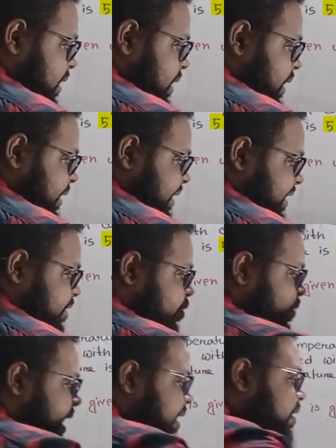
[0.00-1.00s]
Dear
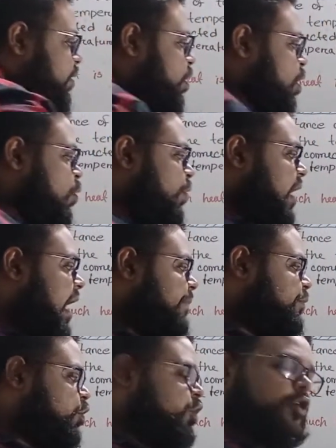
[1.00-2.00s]
student, we have
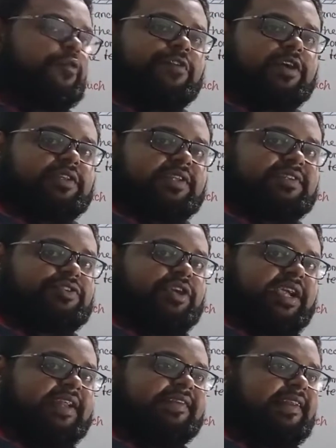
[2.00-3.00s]
to convert this
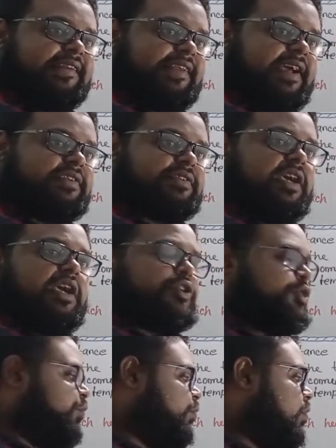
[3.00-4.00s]
degree Celsius
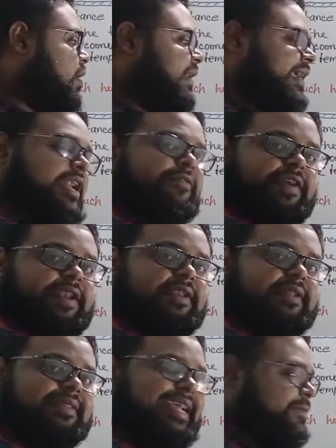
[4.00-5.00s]
to Kelvin.
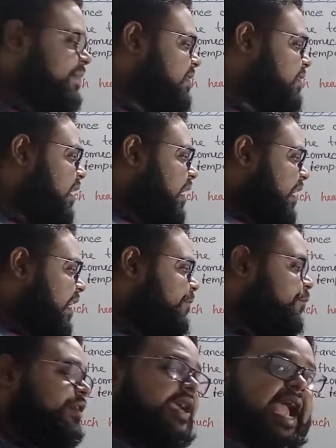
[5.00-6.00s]
That means if
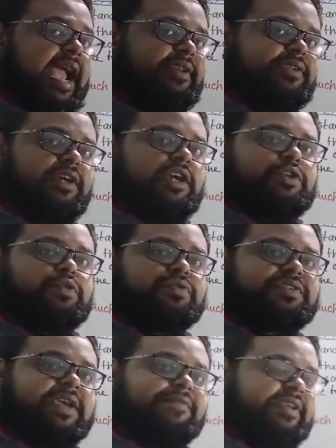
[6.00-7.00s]
we add
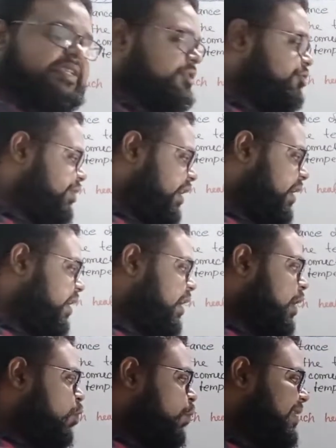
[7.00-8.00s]
273
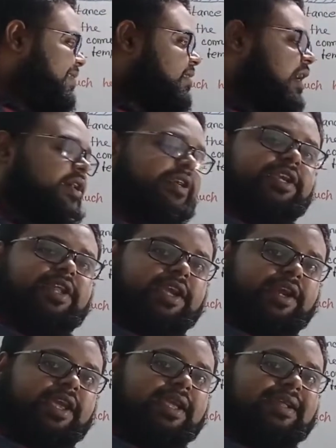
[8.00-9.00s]
with 30
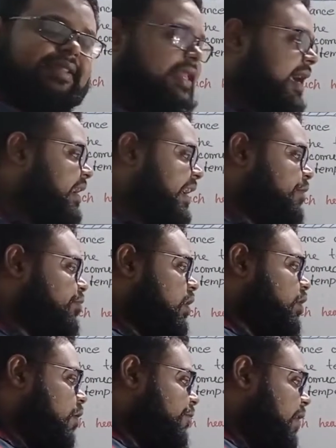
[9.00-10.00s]
degree, then it will
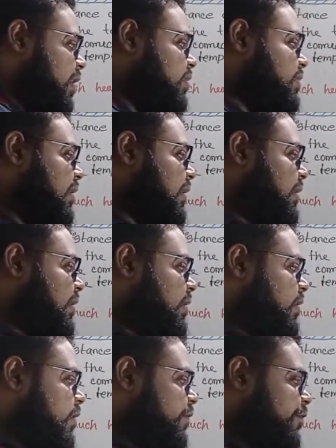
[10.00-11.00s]
convert
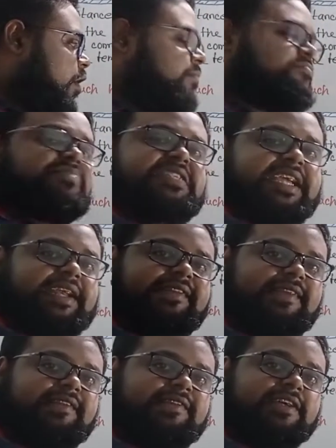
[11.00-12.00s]
from degree
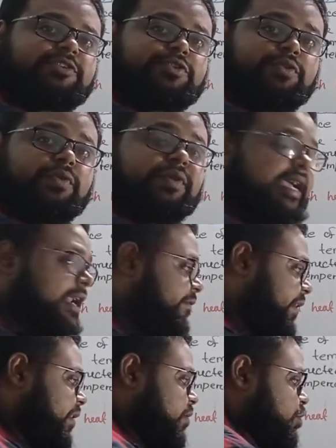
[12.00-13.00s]
Celsius to
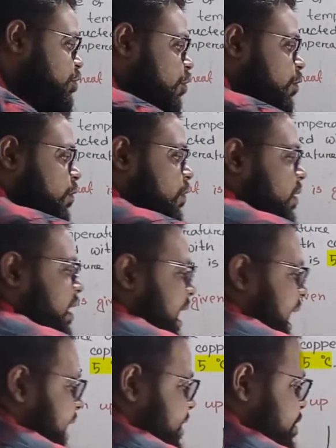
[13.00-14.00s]
Kelvin. So
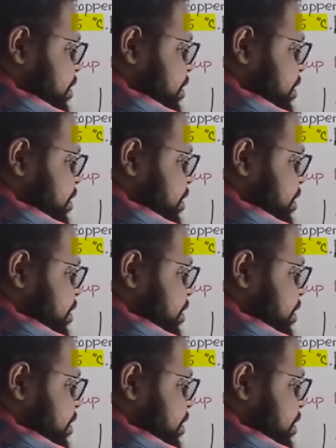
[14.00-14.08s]
add